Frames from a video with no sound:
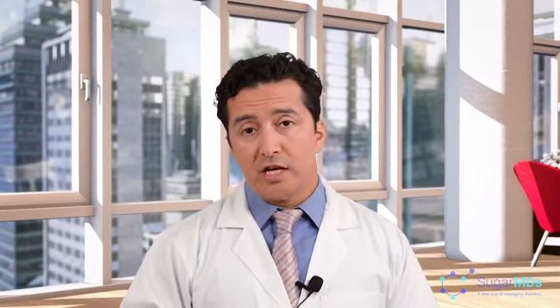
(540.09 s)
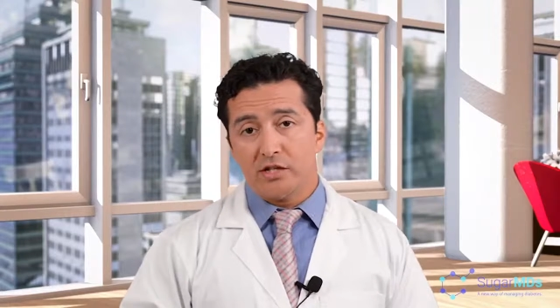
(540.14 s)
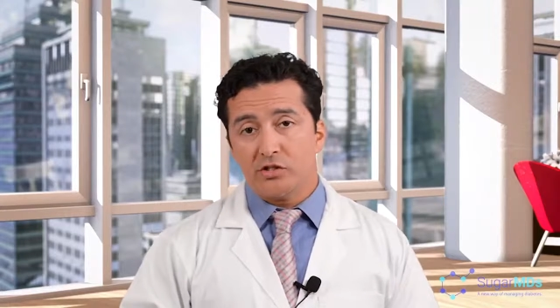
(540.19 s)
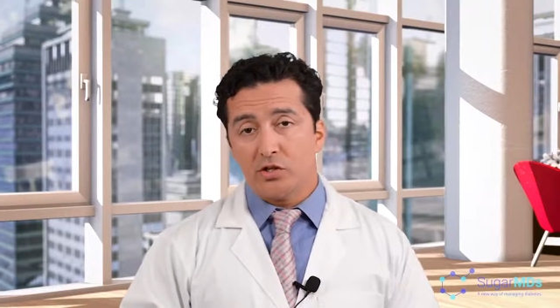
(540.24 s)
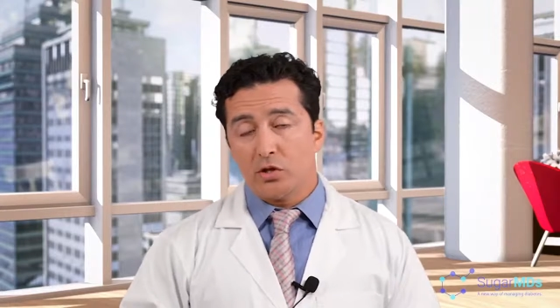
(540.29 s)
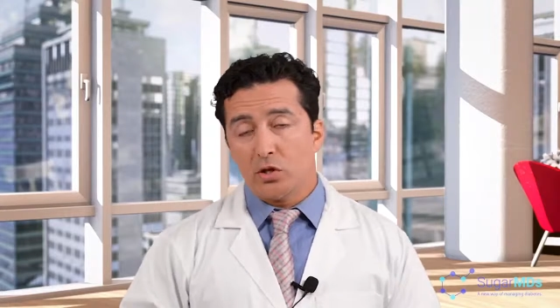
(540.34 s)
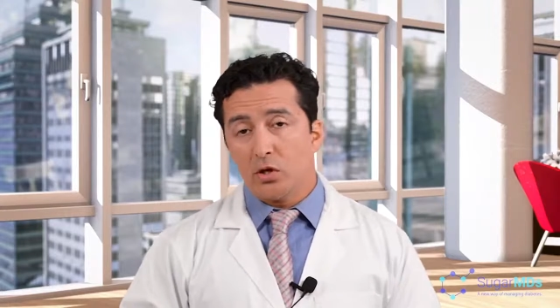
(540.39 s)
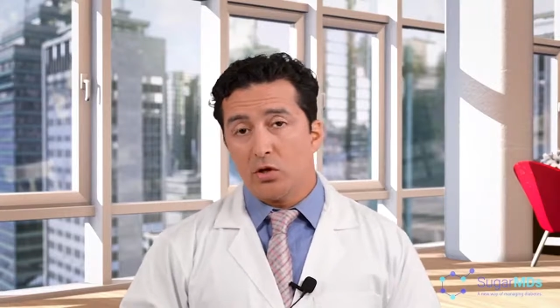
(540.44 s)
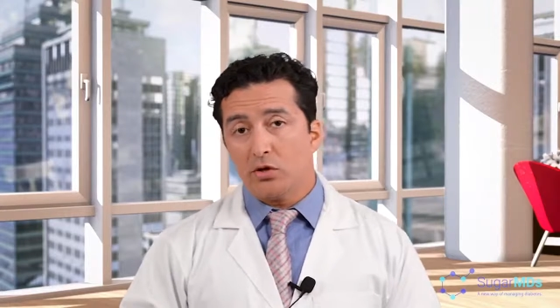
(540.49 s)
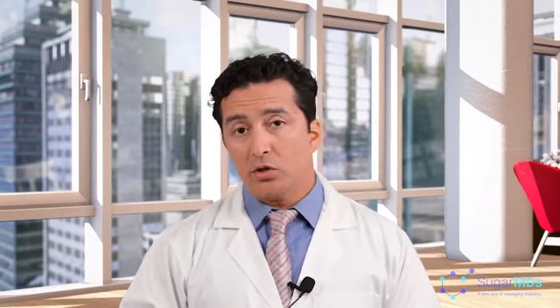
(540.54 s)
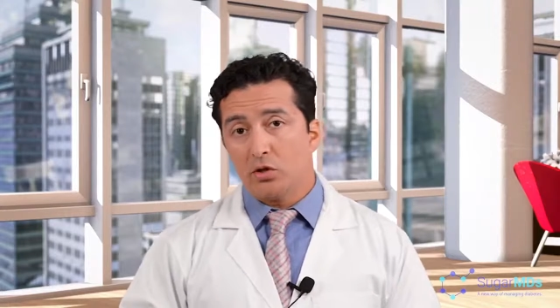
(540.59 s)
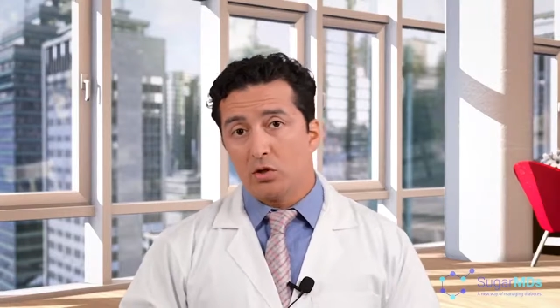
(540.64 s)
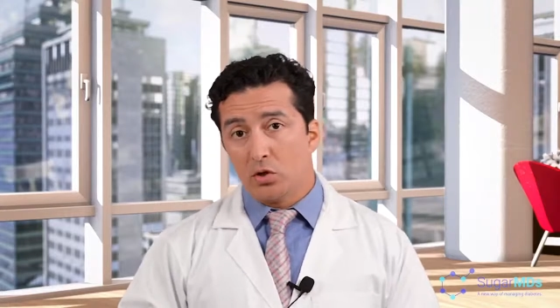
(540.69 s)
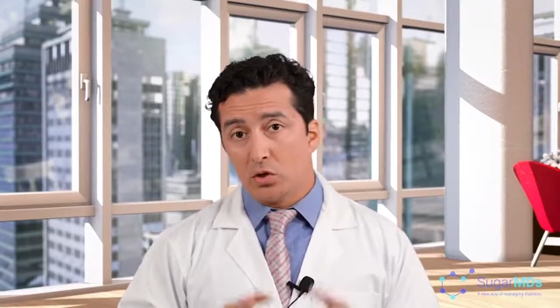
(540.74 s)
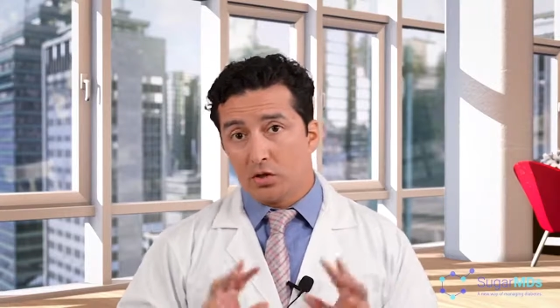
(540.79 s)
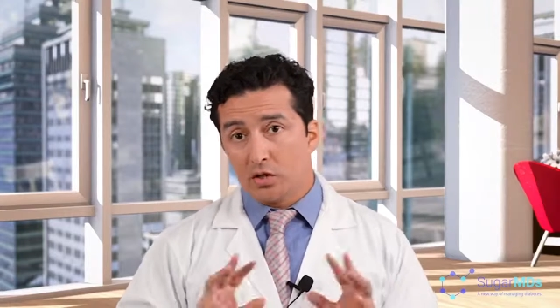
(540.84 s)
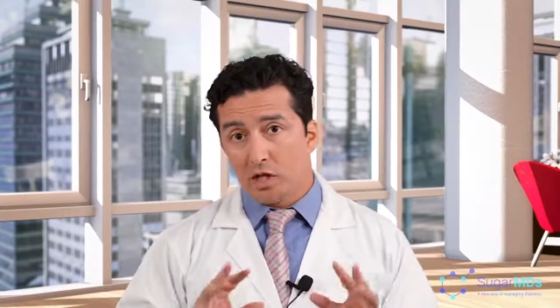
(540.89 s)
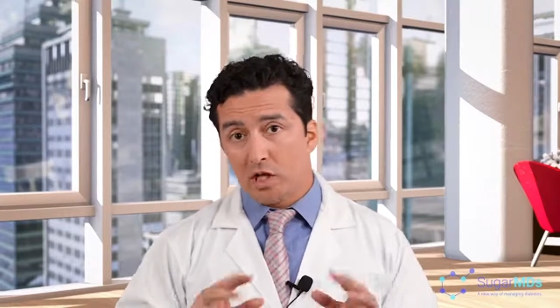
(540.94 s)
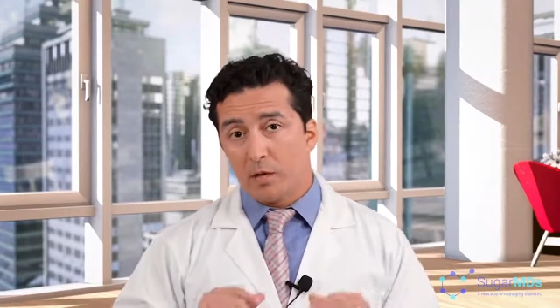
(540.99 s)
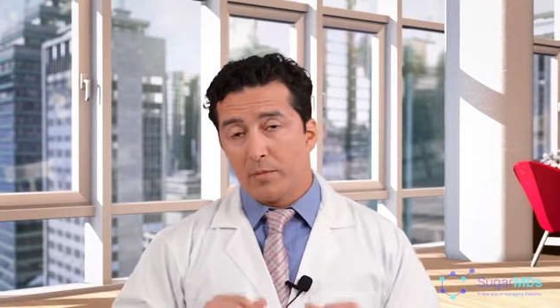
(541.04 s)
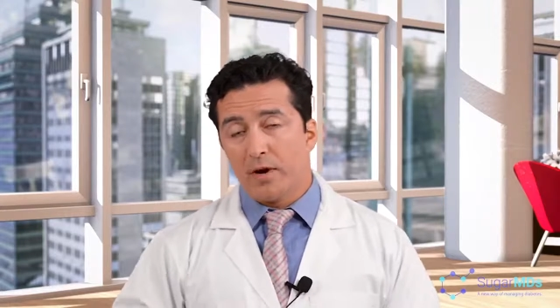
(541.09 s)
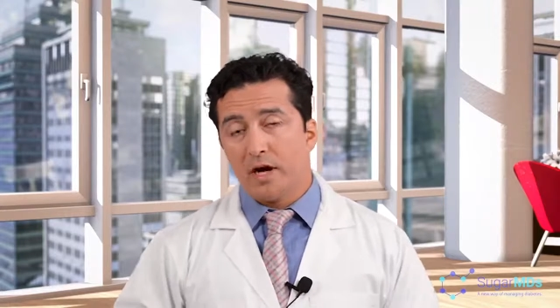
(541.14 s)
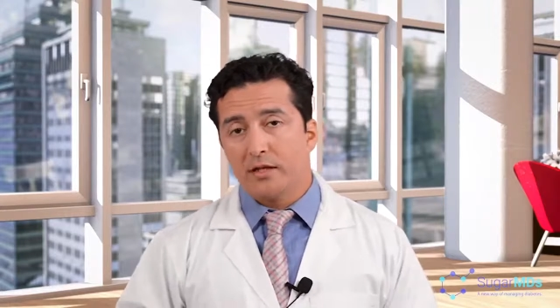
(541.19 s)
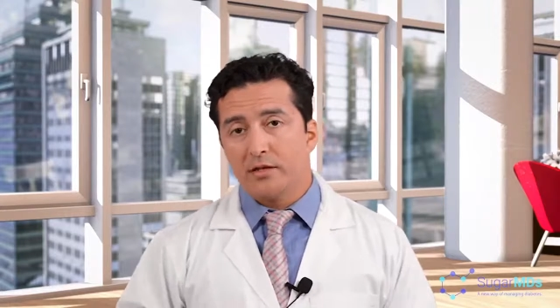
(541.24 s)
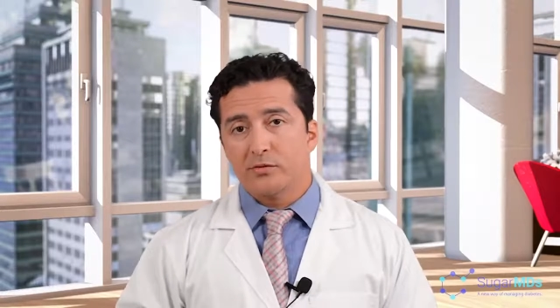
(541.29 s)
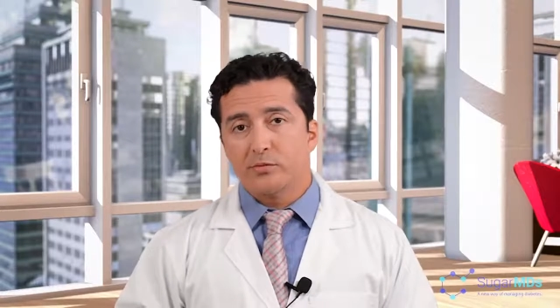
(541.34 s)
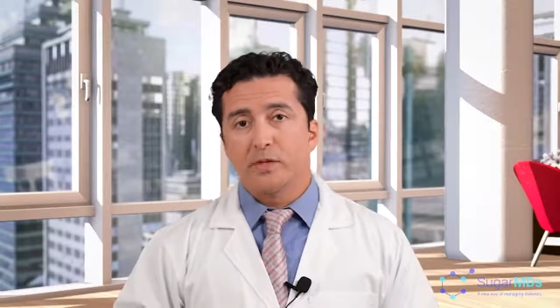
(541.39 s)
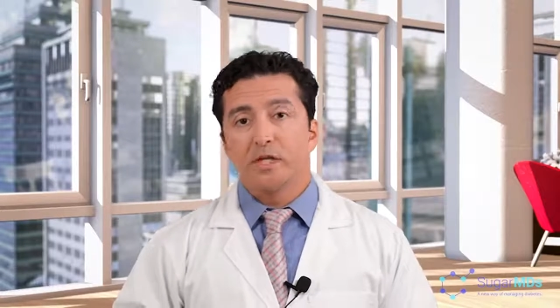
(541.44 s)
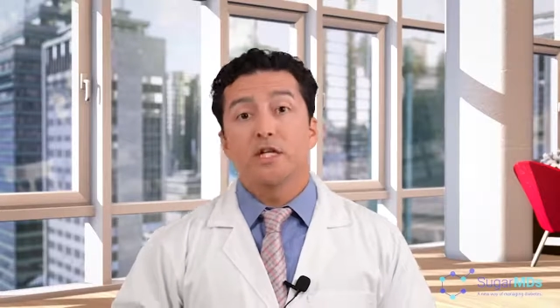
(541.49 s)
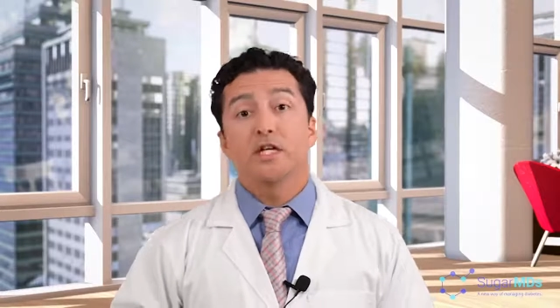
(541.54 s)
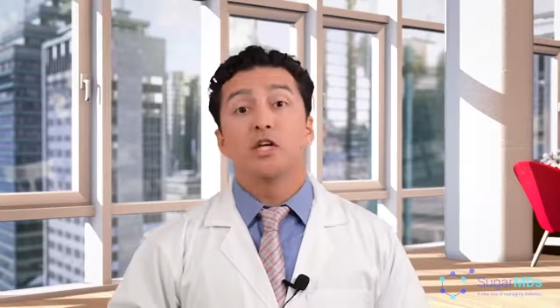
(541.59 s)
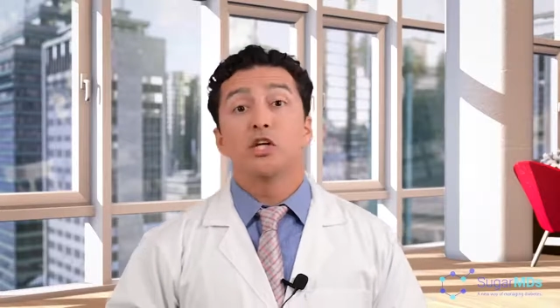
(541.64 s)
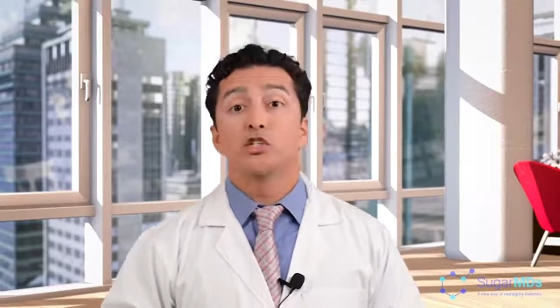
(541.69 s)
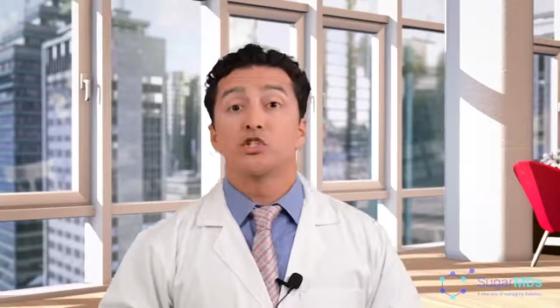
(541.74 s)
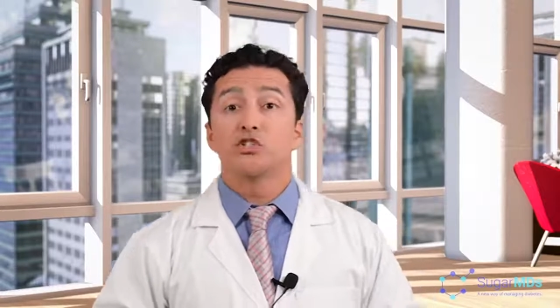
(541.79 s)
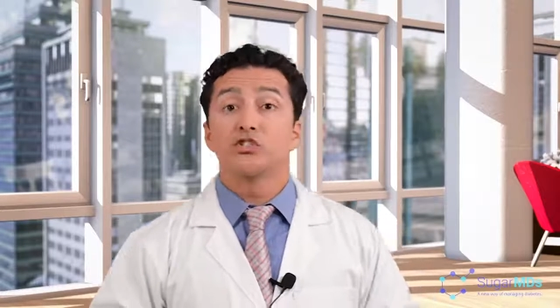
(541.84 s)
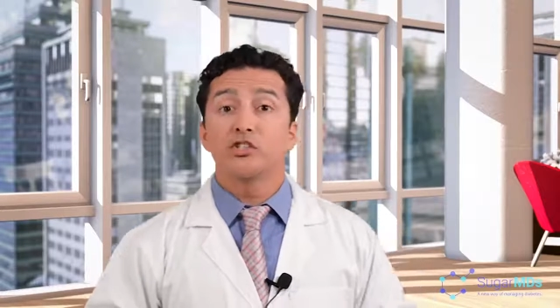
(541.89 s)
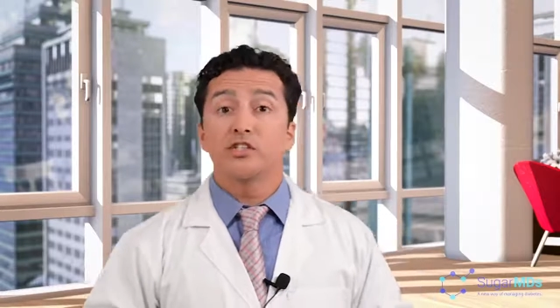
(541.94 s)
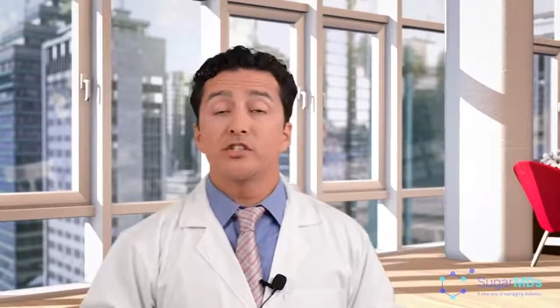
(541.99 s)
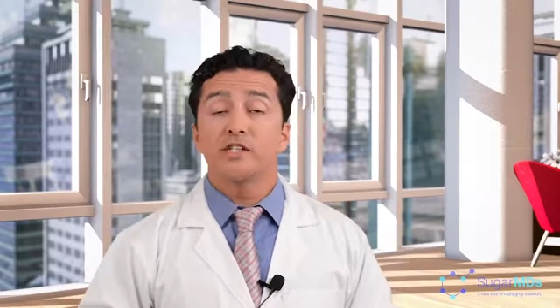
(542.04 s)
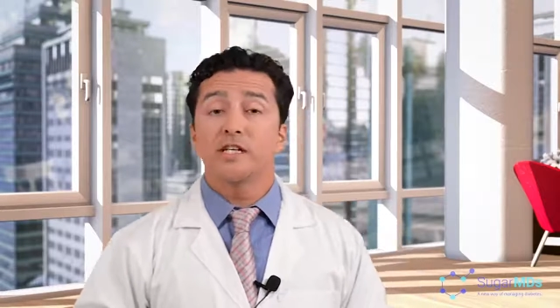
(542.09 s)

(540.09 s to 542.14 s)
that's the third good thing about these medications,